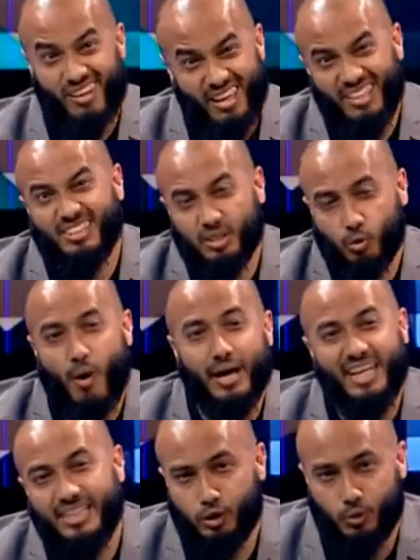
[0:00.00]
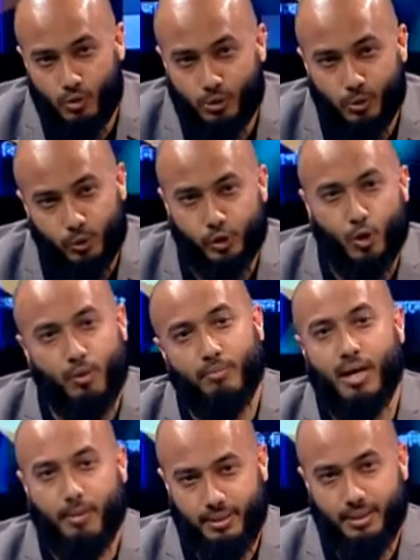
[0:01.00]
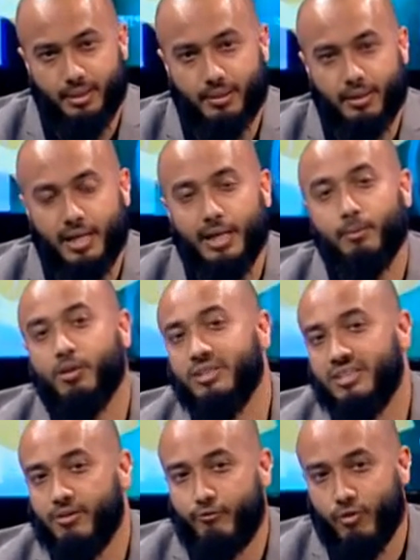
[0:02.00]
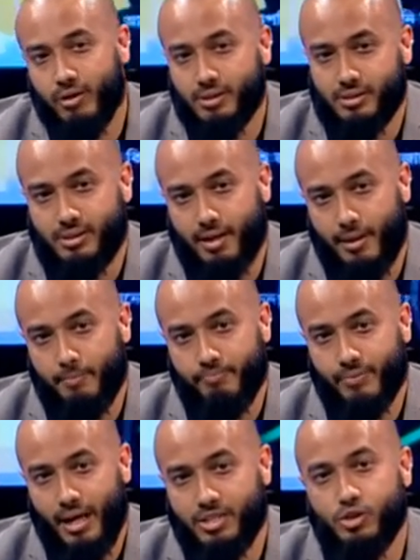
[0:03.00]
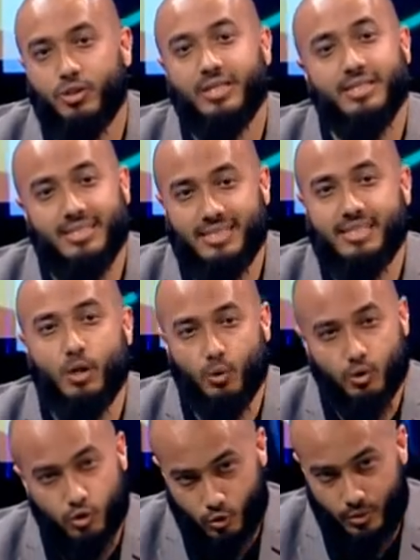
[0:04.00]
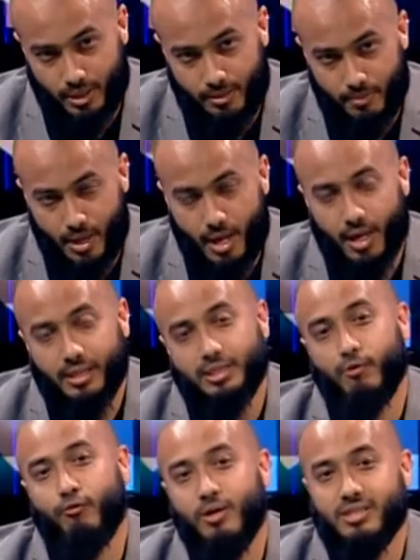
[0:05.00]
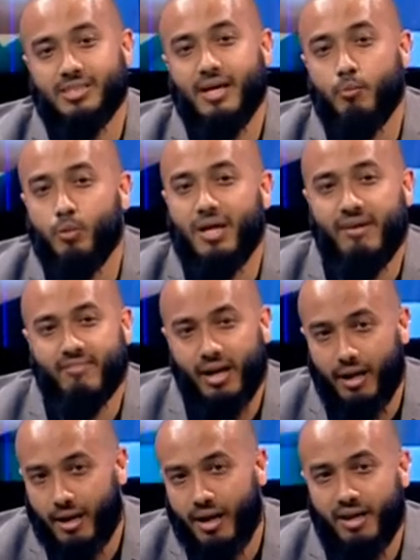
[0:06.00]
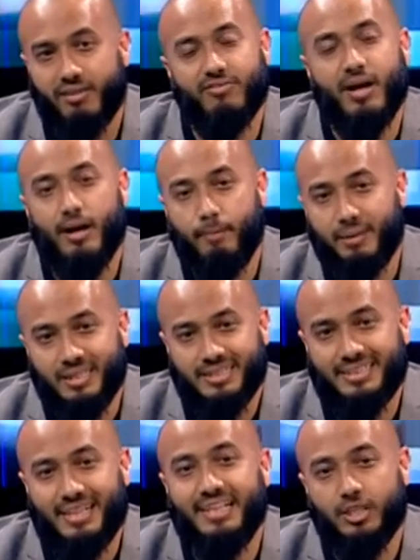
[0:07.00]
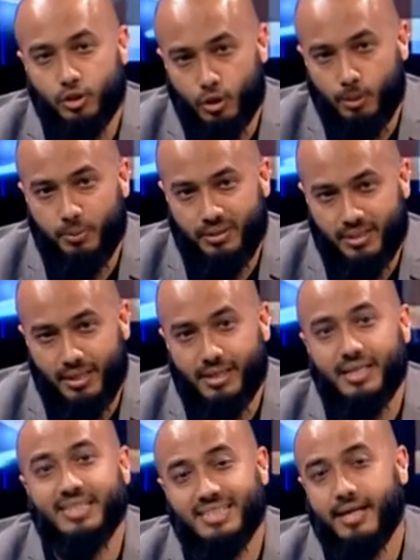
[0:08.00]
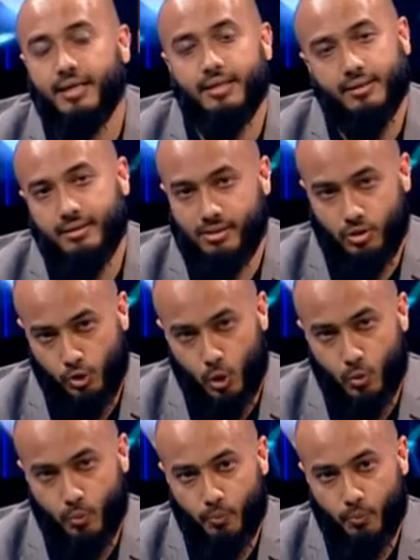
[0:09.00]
it's quite an historical show in my opinion, because it's the first time, as you can see on the screen, it's the first time we have a live BSL interpreter signing this show.